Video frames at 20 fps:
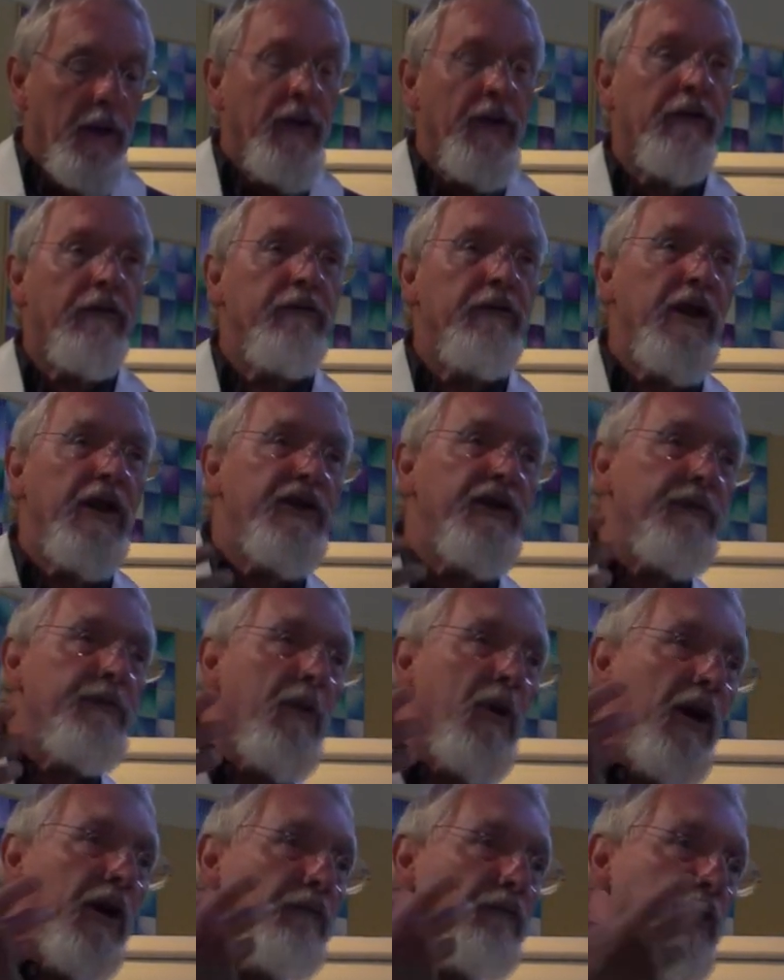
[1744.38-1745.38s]
The creative
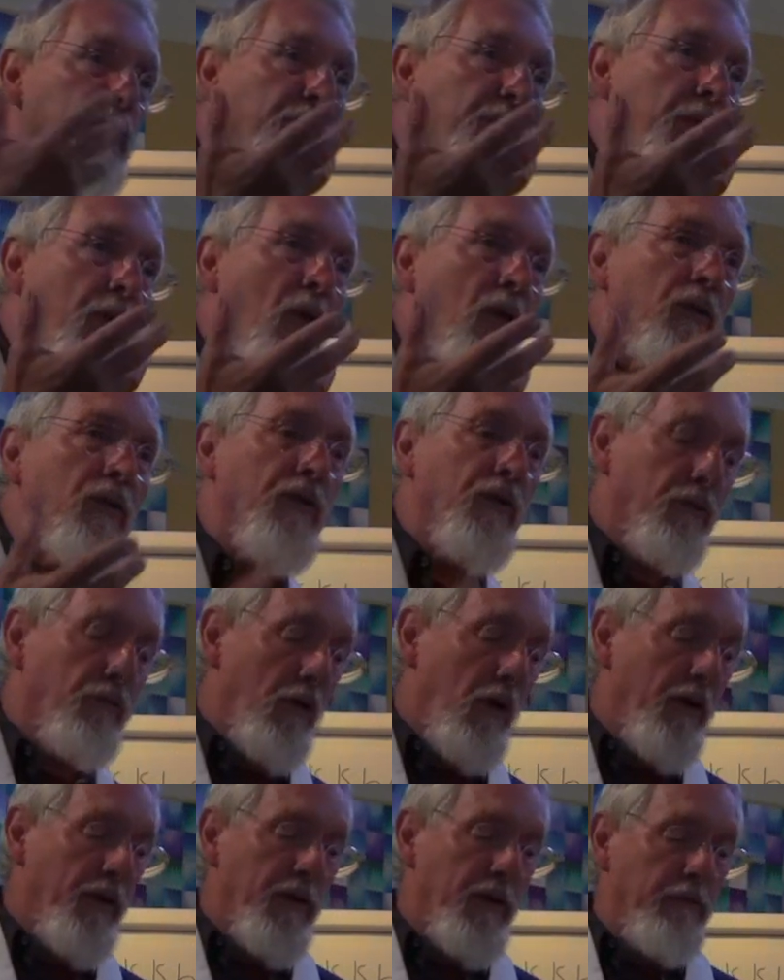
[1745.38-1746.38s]
mind responds
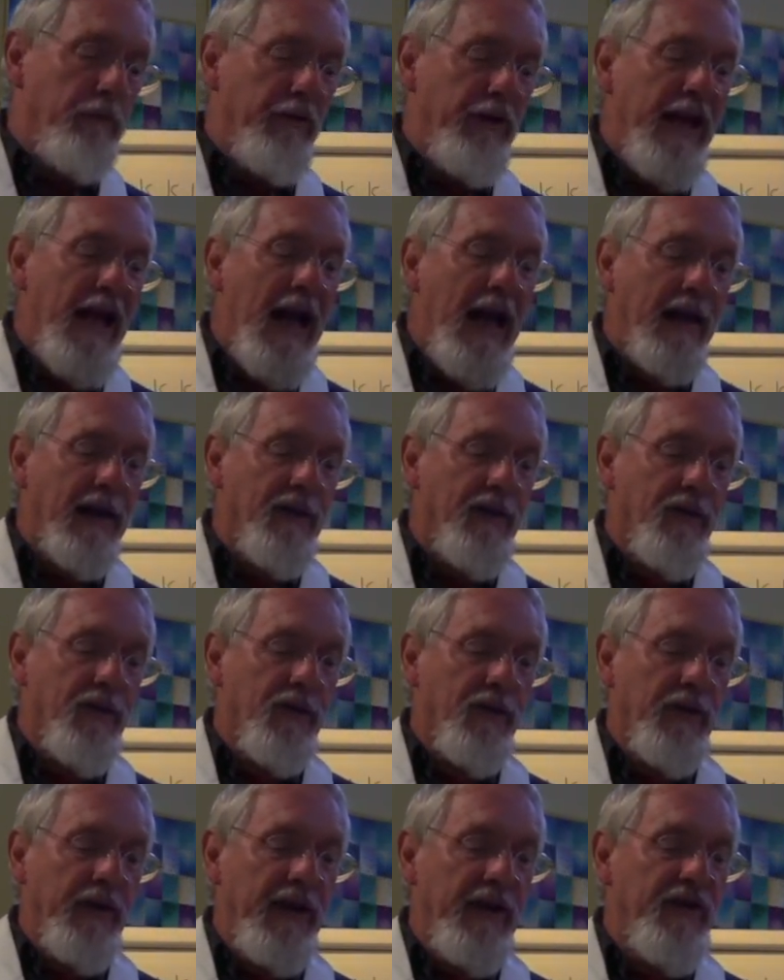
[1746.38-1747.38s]
rather than
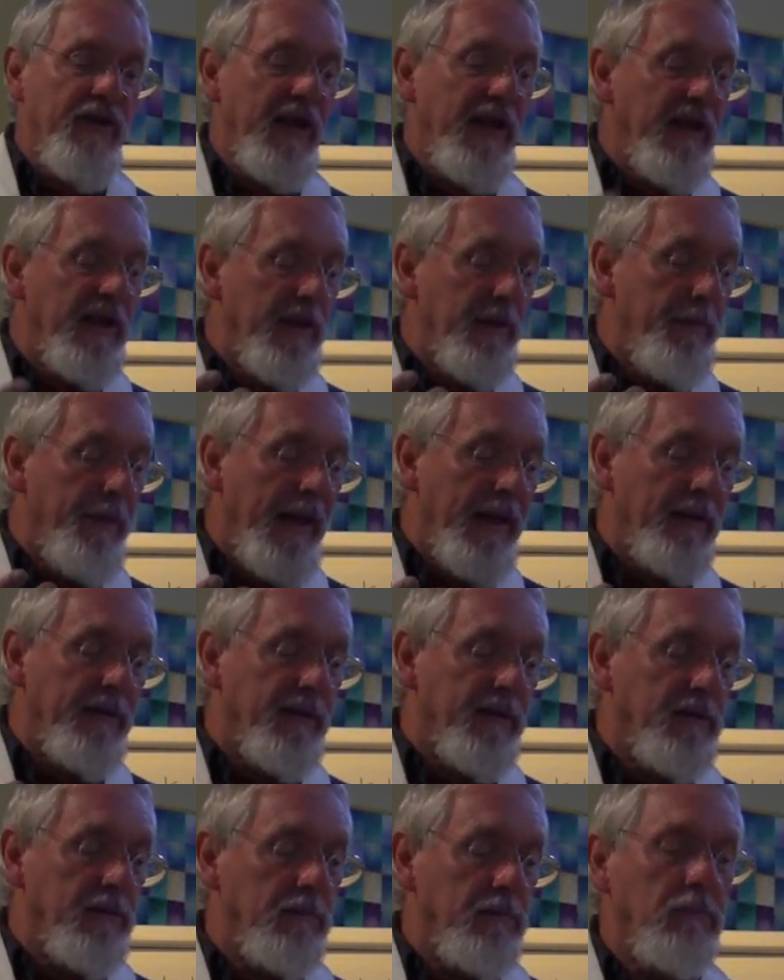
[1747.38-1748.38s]
reacts. It's
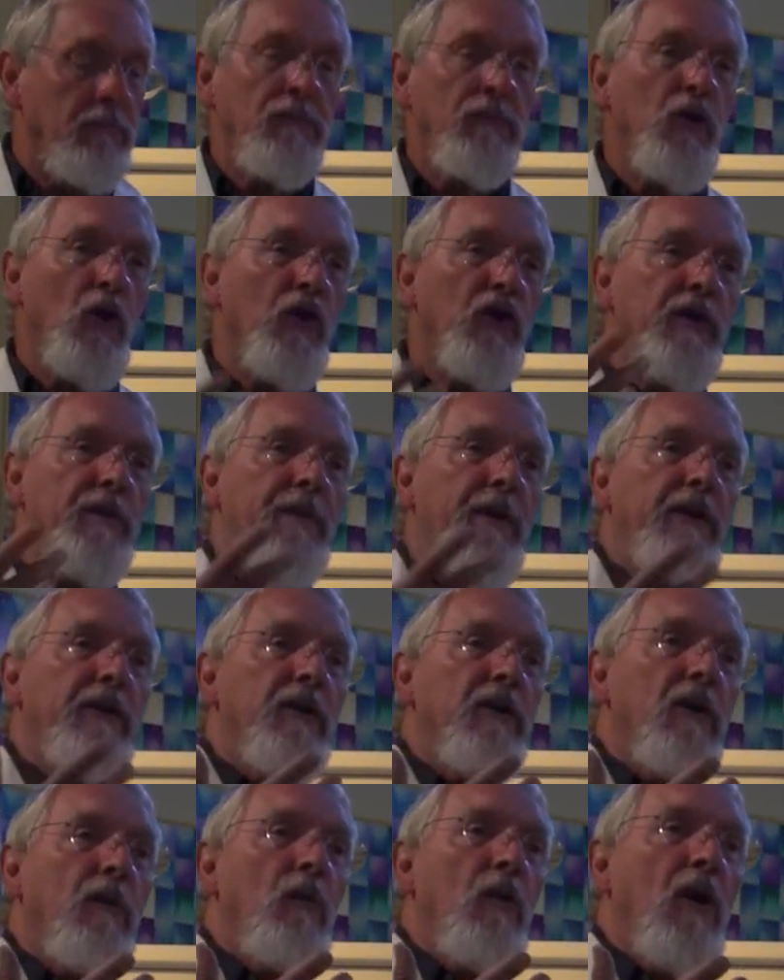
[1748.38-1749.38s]
independent, not
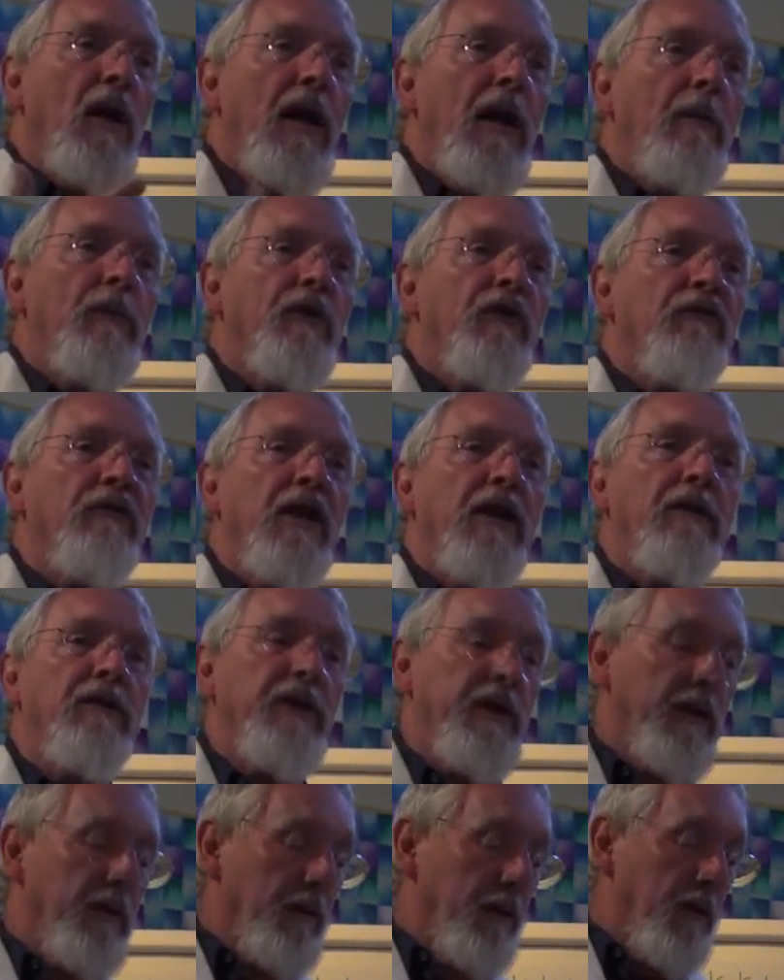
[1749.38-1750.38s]
dependent on what happens around
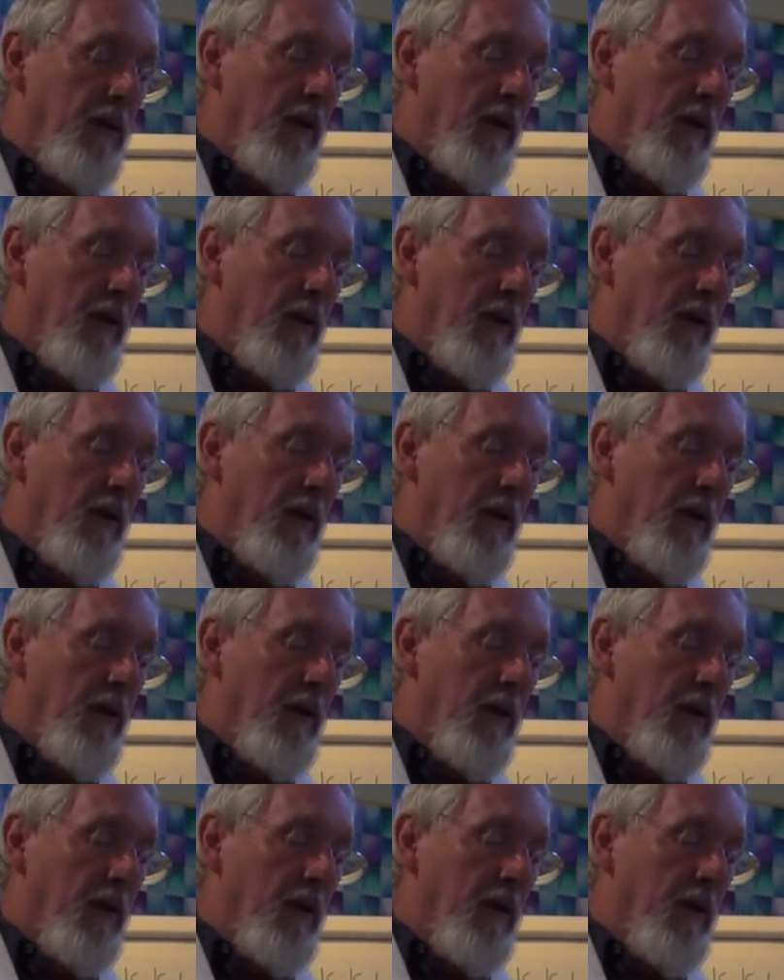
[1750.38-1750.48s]
it.